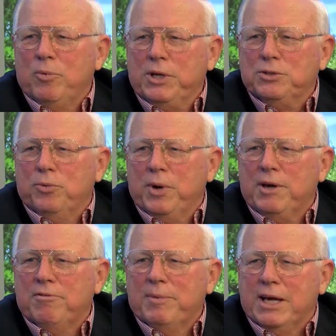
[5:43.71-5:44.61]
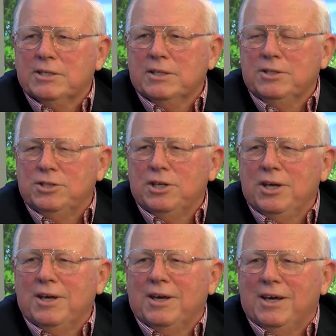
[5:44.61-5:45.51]
weeks away from actually
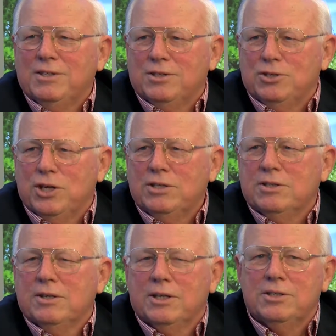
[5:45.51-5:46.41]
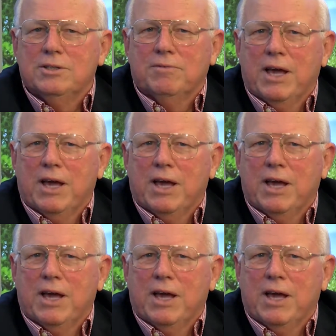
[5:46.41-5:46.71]
seeing a suggested list of